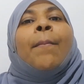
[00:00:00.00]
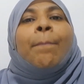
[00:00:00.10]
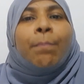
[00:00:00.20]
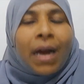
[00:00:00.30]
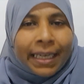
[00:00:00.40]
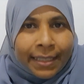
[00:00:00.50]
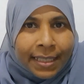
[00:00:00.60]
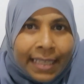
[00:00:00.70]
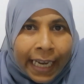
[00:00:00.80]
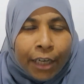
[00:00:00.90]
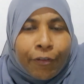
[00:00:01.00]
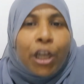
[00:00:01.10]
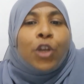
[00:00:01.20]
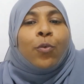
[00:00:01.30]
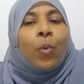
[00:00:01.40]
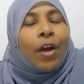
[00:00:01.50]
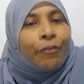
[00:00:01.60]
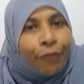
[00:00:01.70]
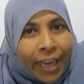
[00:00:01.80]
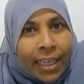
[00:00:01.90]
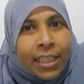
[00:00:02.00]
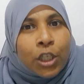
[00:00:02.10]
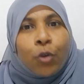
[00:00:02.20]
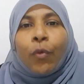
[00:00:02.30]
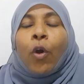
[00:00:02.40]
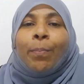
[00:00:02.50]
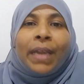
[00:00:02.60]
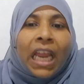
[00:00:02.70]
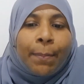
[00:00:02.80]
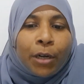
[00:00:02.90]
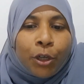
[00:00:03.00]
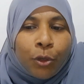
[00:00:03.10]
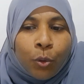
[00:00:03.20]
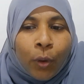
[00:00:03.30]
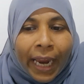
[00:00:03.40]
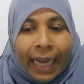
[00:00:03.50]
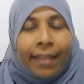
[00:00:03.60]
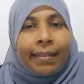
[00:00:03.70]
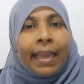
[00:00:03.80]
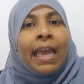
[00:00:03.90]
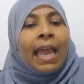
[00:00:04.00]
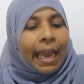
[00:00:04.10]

mindset when you are fixed you won't be able to do anything